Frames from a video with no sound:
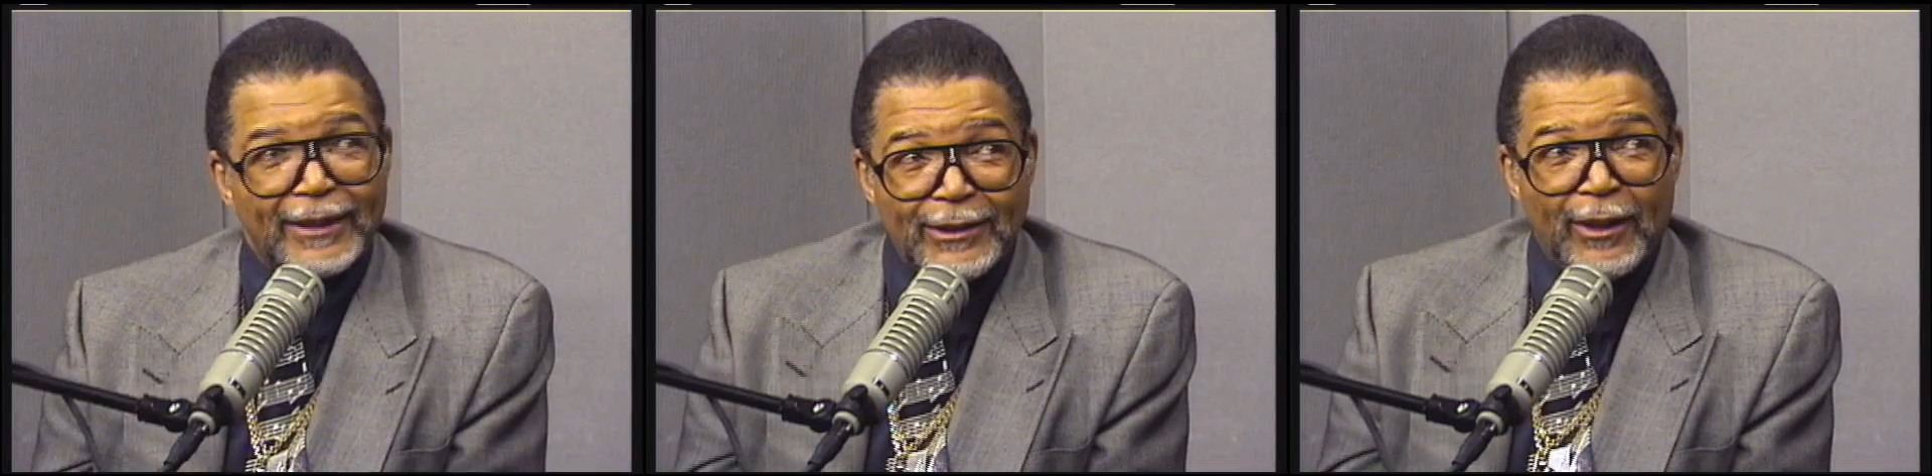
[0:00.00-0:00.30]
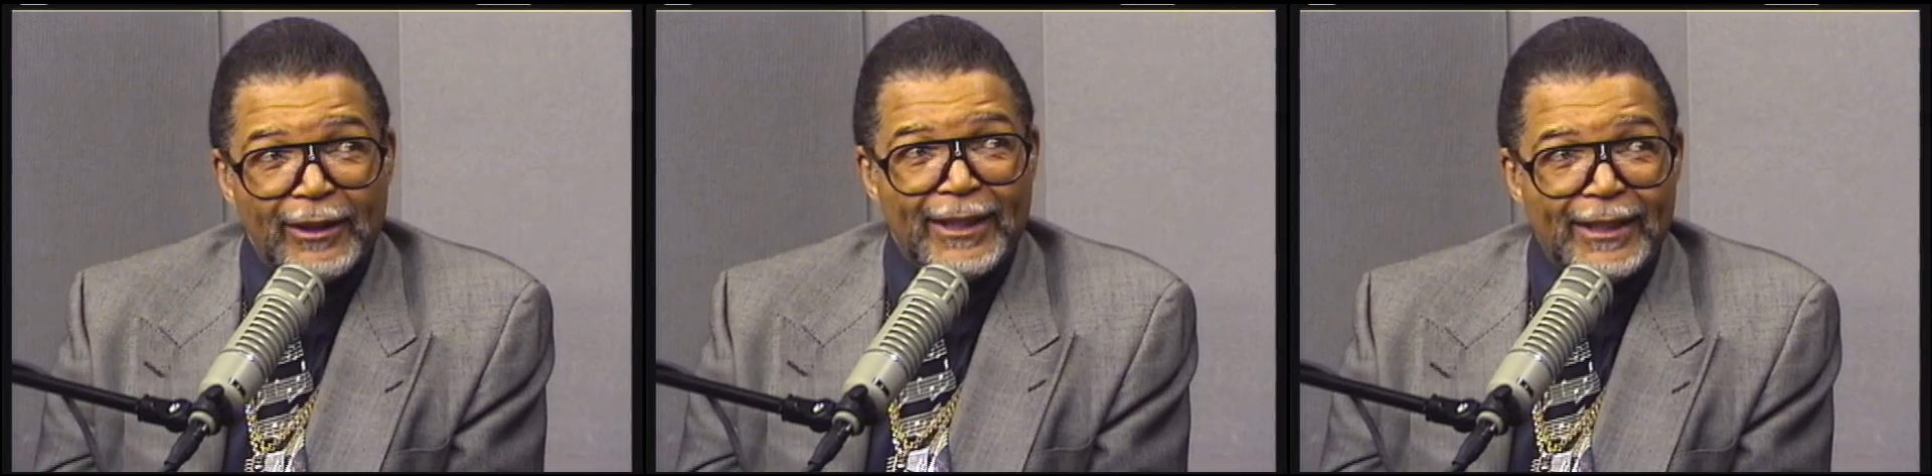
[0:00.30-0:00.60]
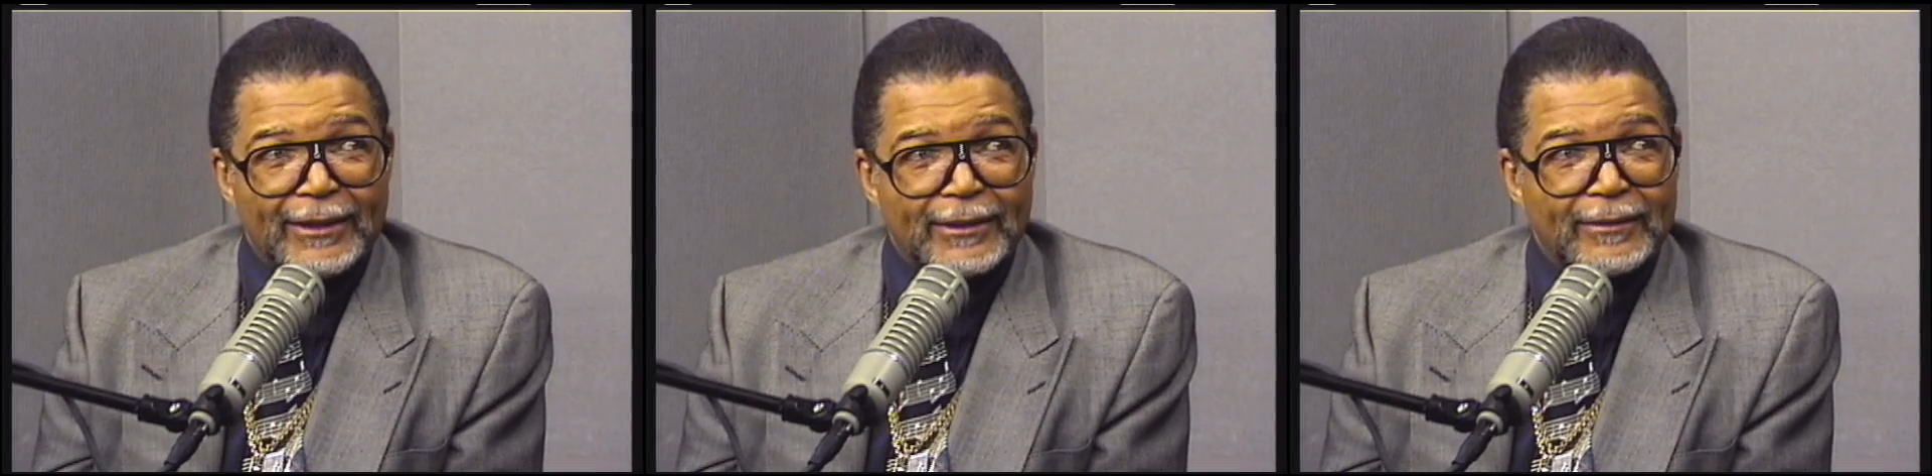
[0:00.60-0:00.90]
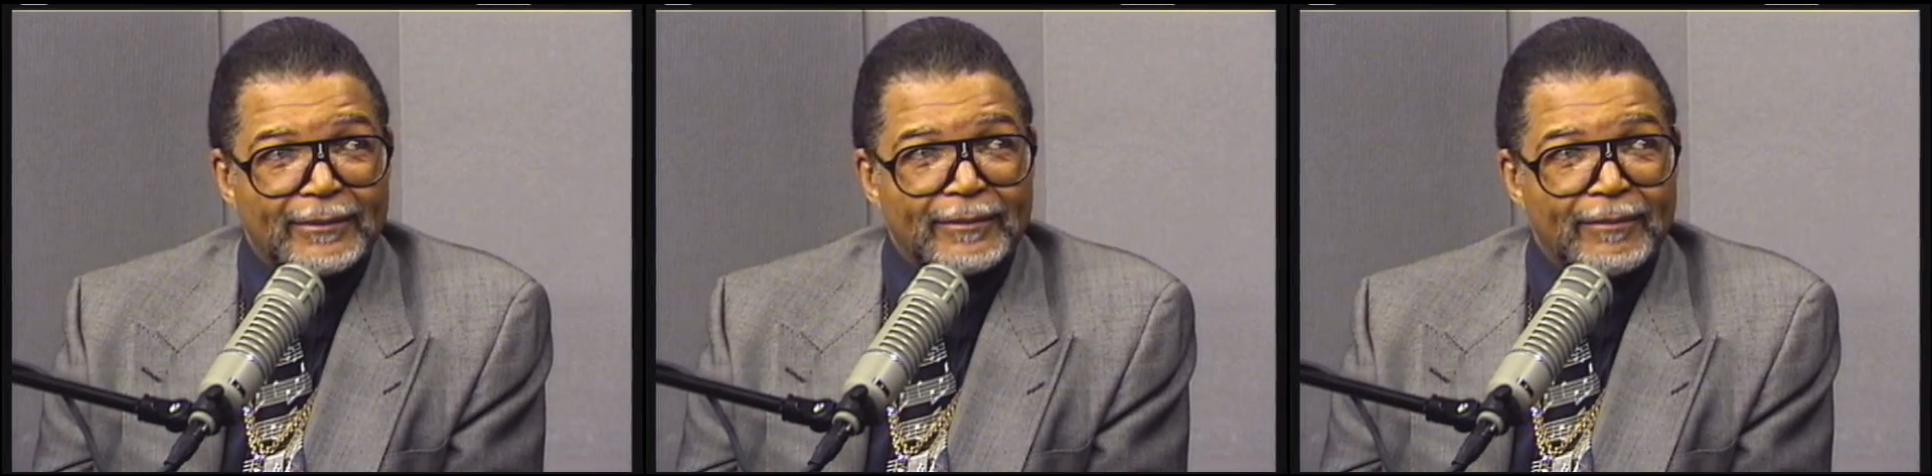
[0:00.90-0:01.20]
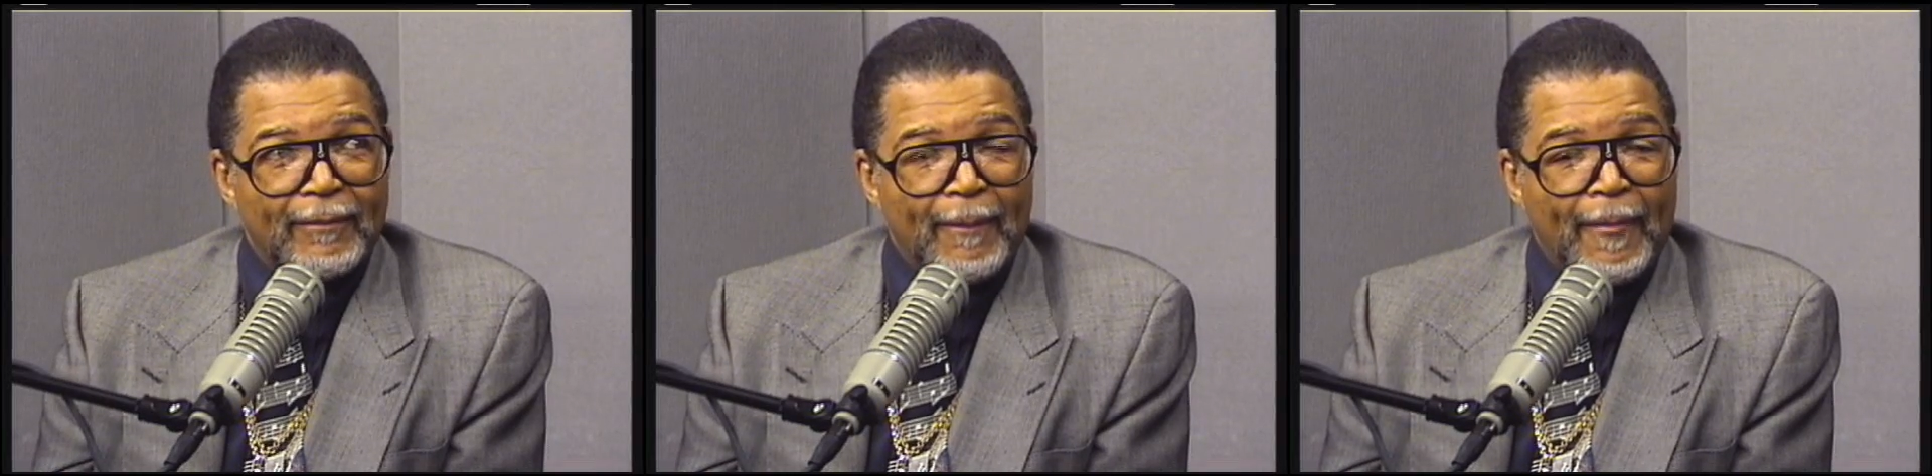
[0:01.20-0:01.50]
That's all it is.
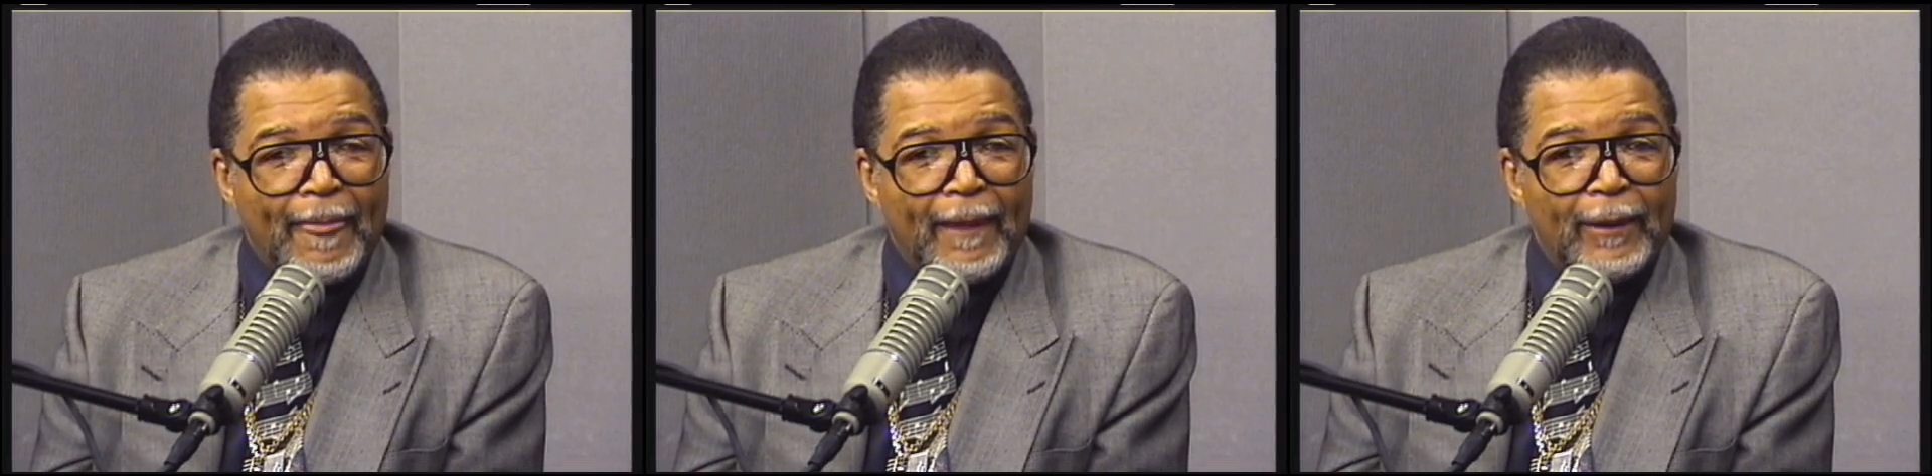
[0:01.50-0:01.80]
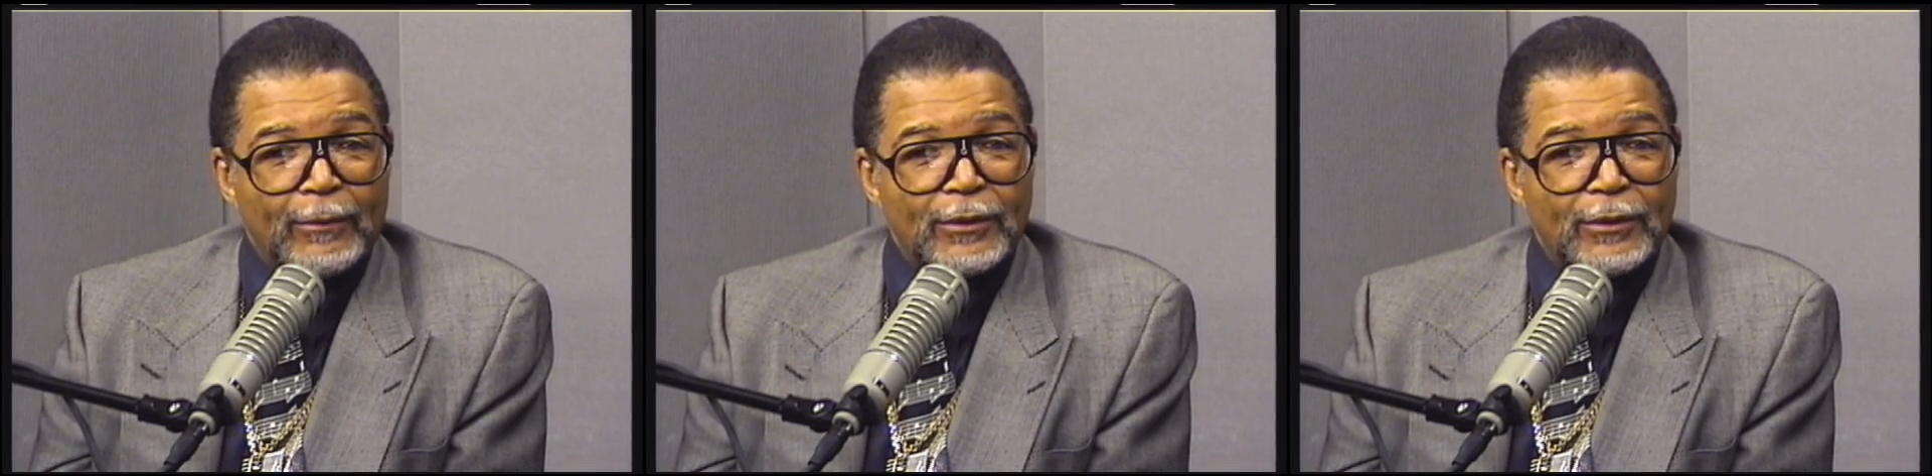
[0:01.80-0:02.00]
Well,